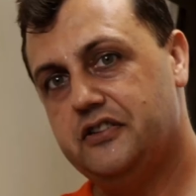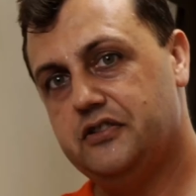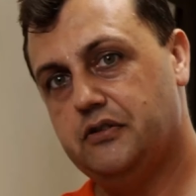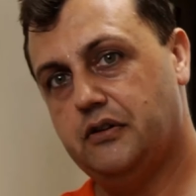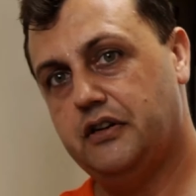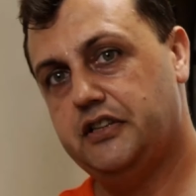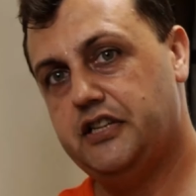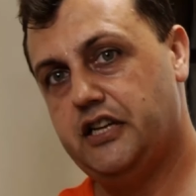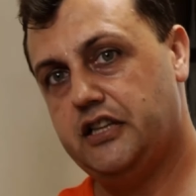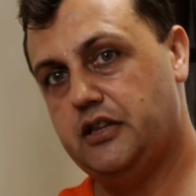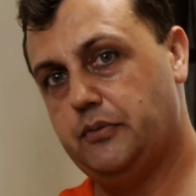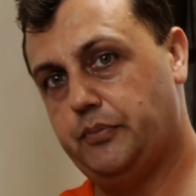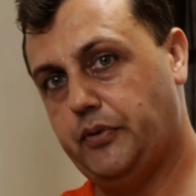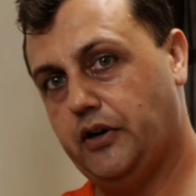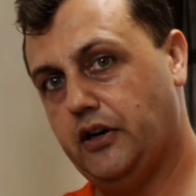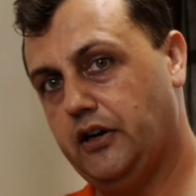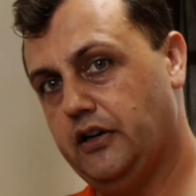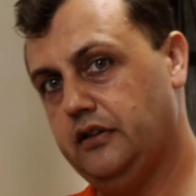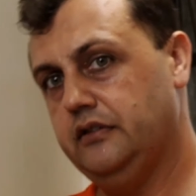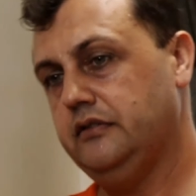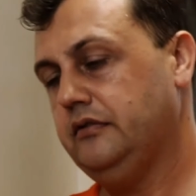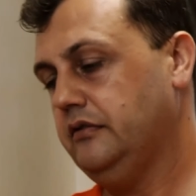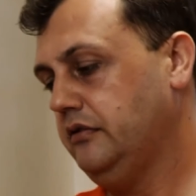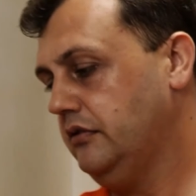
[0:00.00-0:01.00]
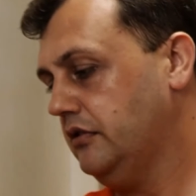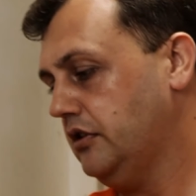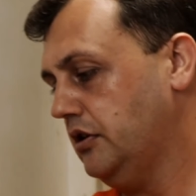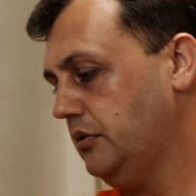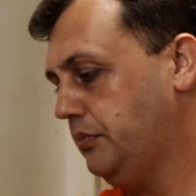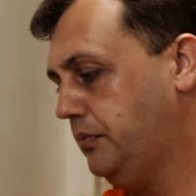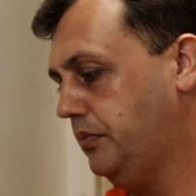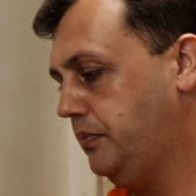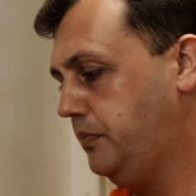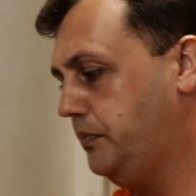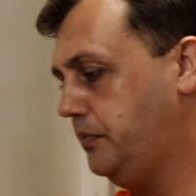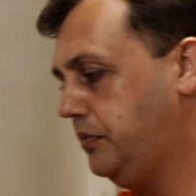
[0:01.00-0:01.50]
So we take the bird, we're going
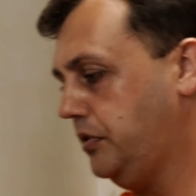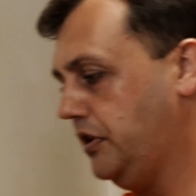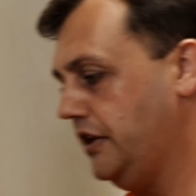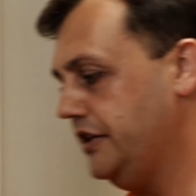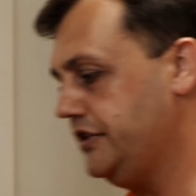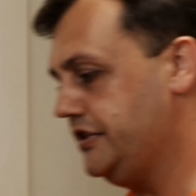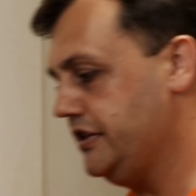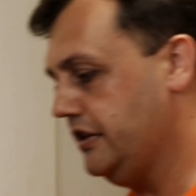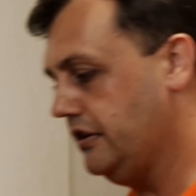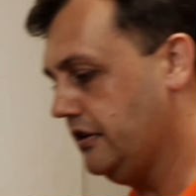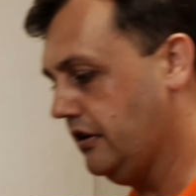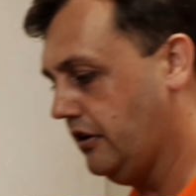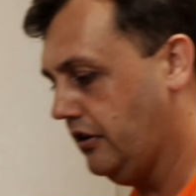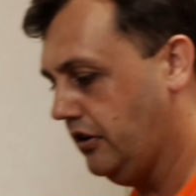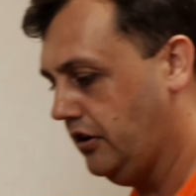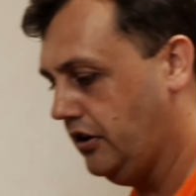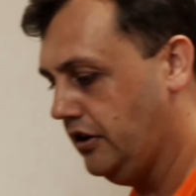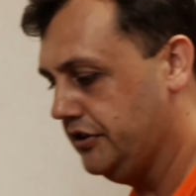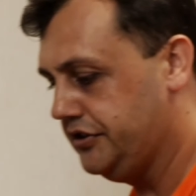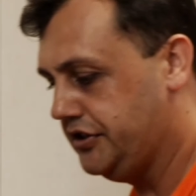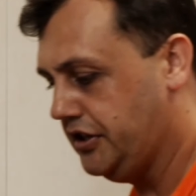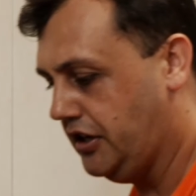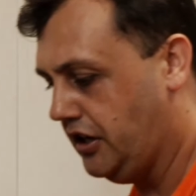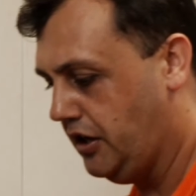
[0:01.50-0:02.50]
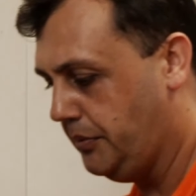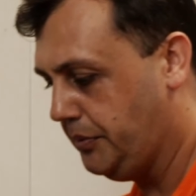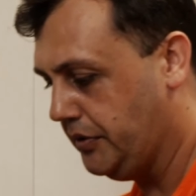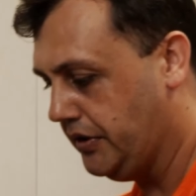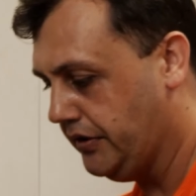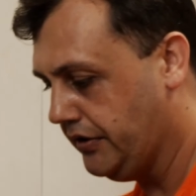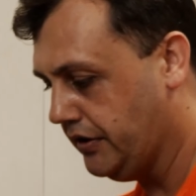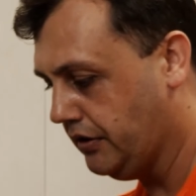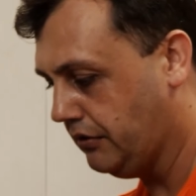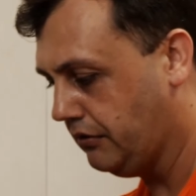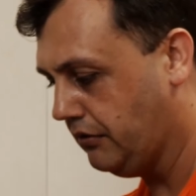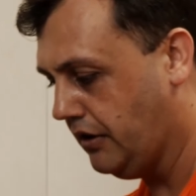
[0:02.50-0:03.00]
to place it on top
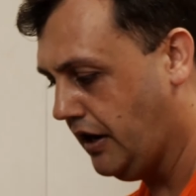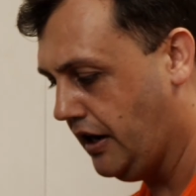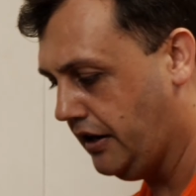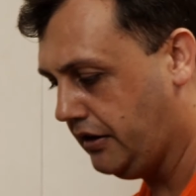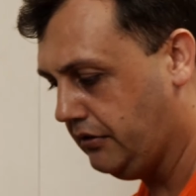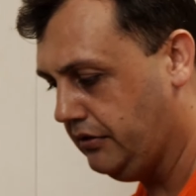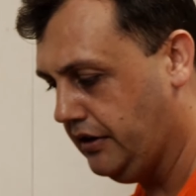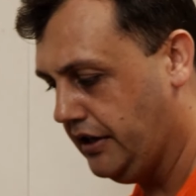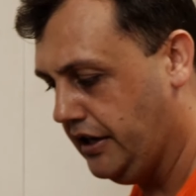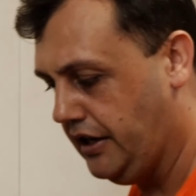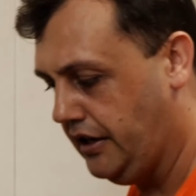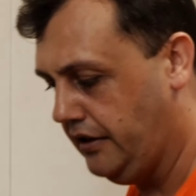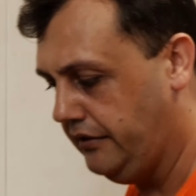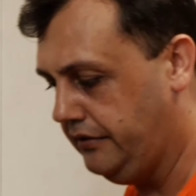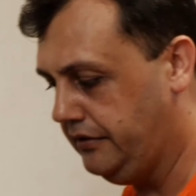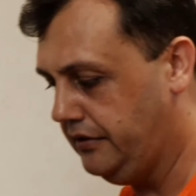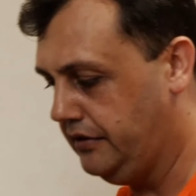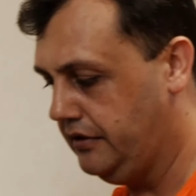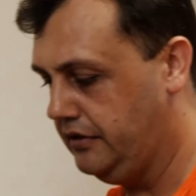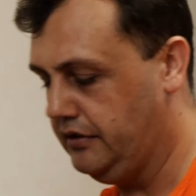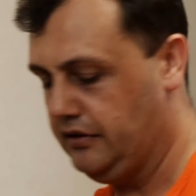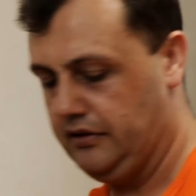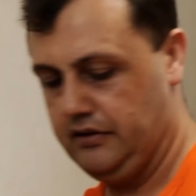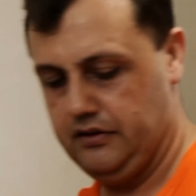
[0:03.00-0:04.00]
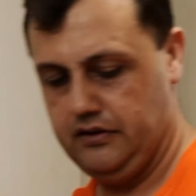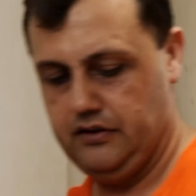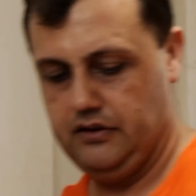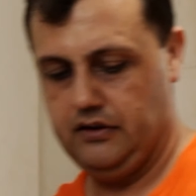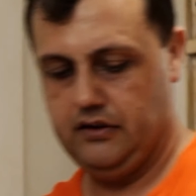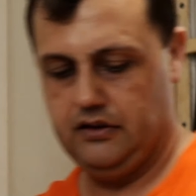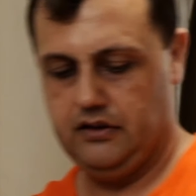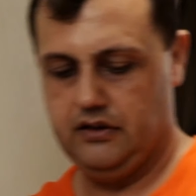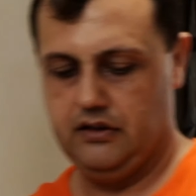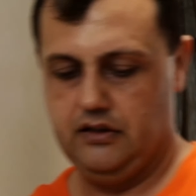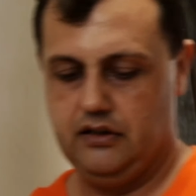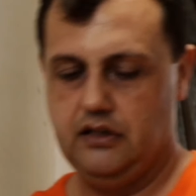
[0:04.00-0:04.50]
of the rack we have.
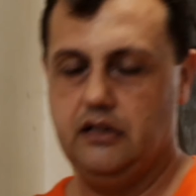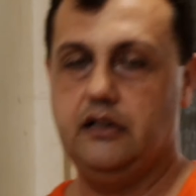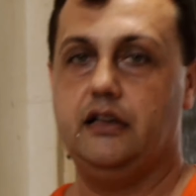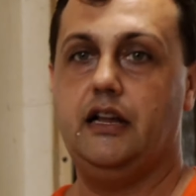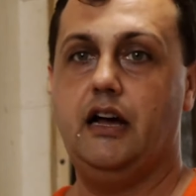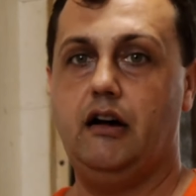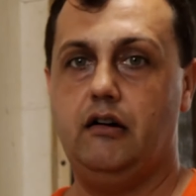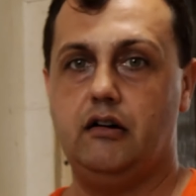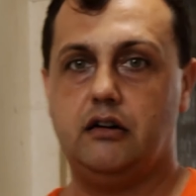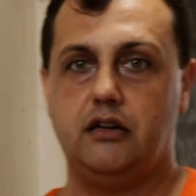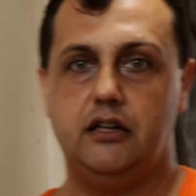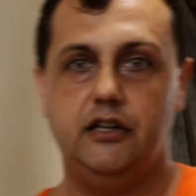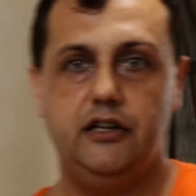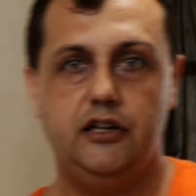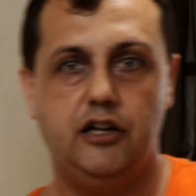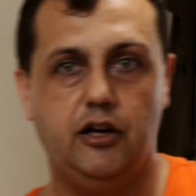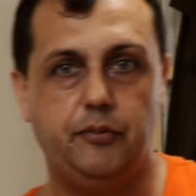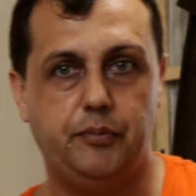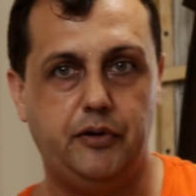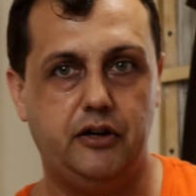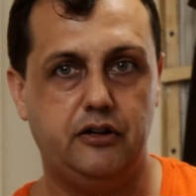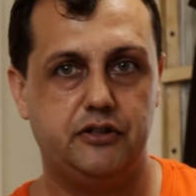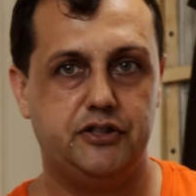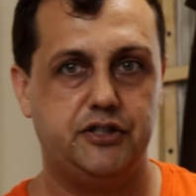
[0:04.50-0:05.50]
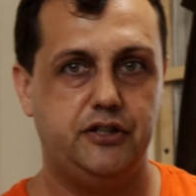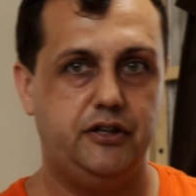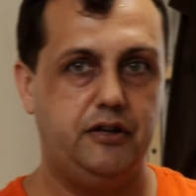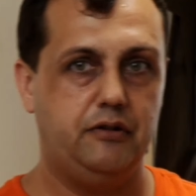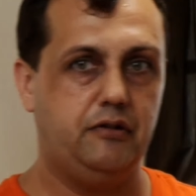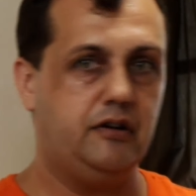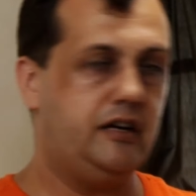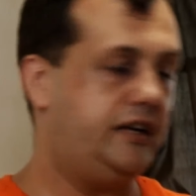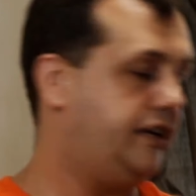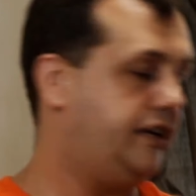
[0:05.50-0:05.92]
Now I'll clean up and I'll show you what